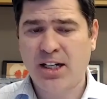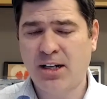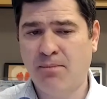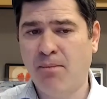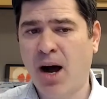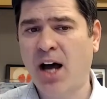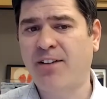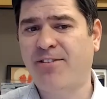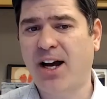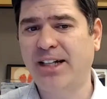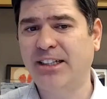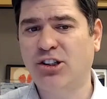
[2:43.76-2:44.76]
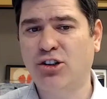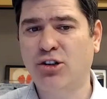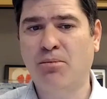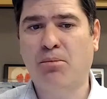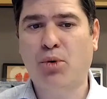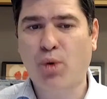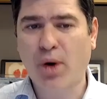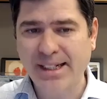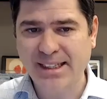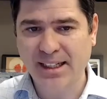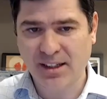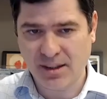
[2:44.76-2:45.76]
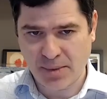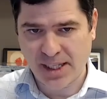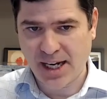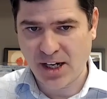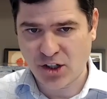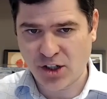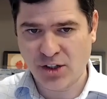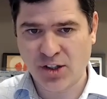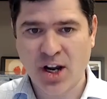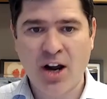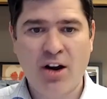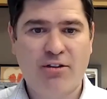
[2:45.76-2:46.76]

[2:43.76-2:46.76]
to modify certain pricing limitations